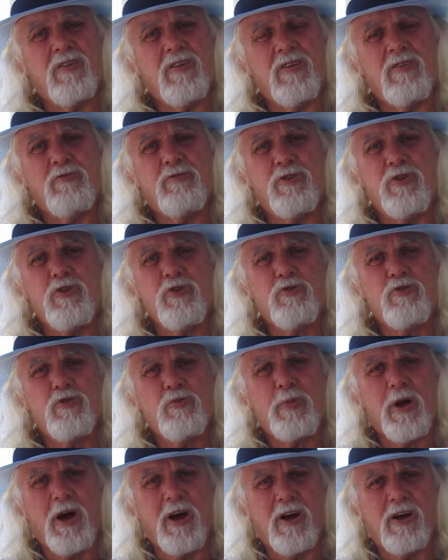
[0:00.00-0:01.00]
funeral
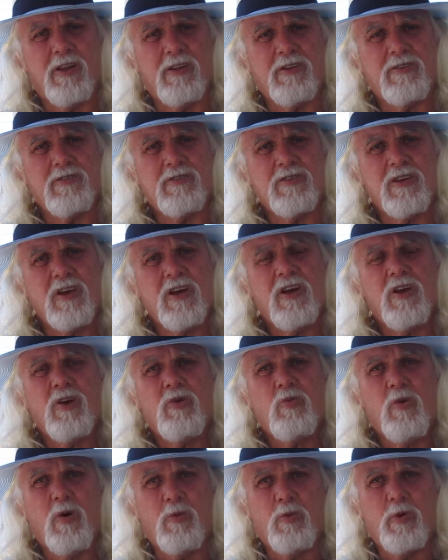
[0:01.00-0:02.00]
parlours,
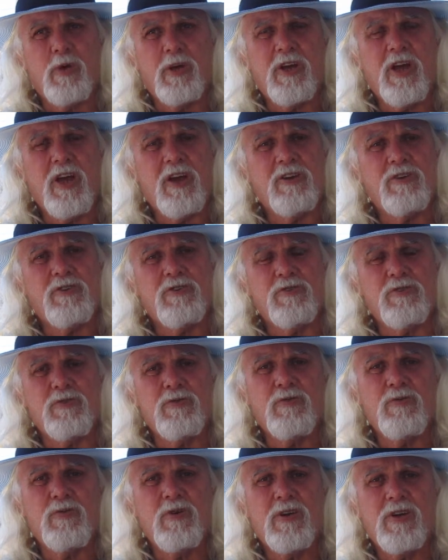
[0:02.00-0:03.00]
what we can
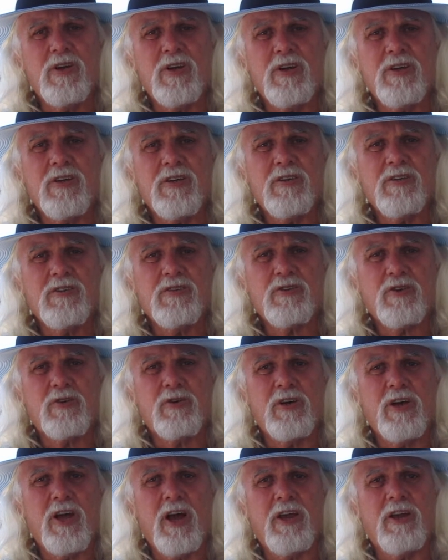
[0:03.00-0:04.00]
do is
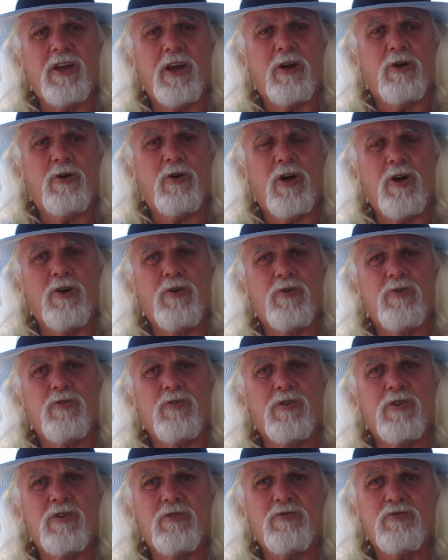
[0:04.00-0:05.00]
create our
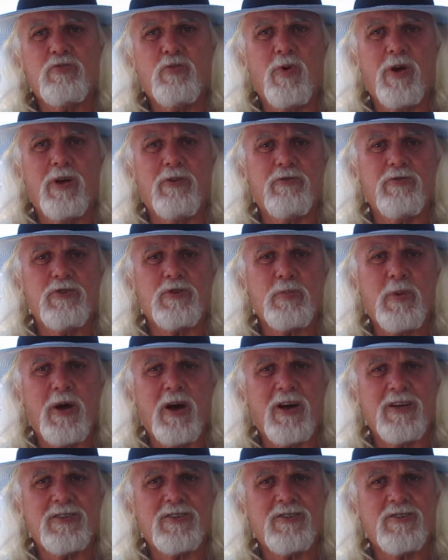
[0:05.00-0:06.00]
own. If one of us
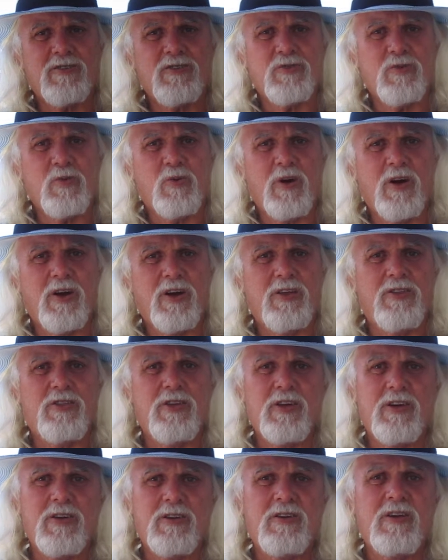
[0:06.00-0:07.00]
passes away,
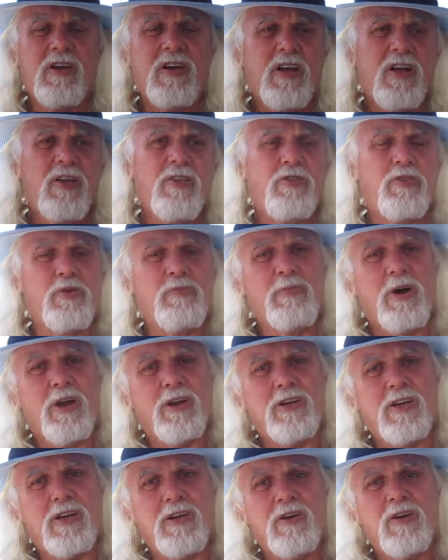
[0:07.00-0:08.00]
then the
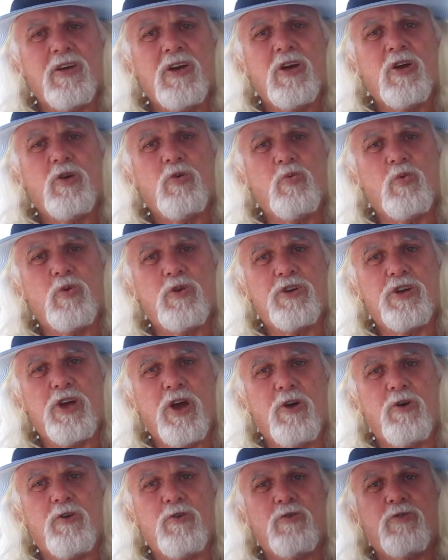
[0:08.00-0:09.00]
money would
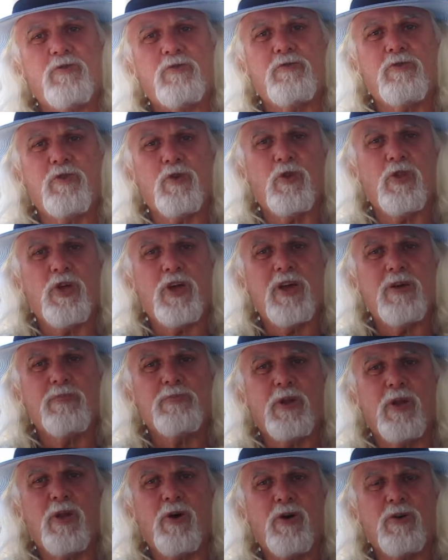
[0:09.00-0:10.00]
go for their
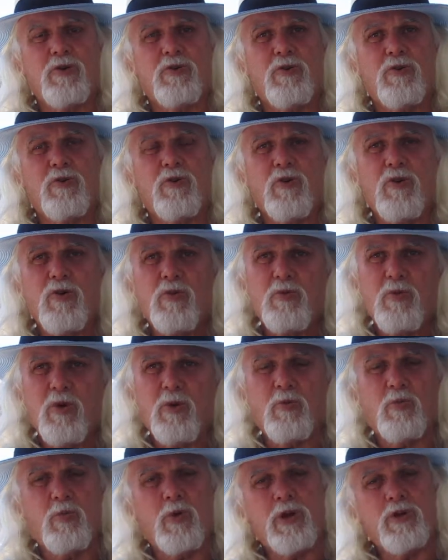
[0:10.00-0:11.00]
plot. Or
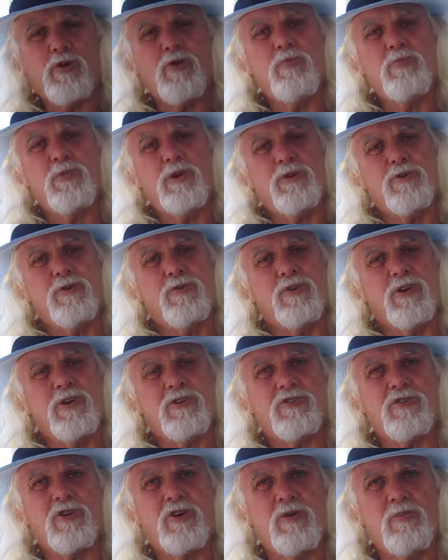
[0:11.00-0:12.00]
what we could be doing
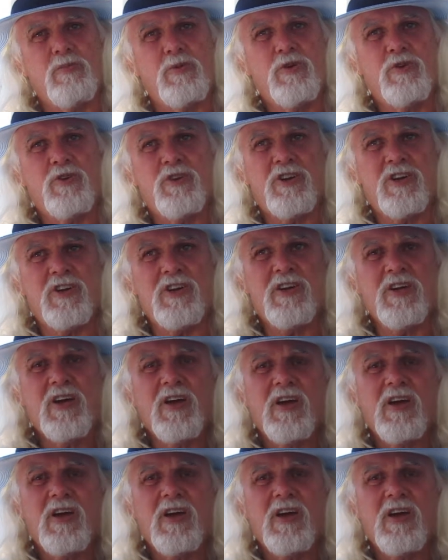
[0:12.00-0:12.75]
as a community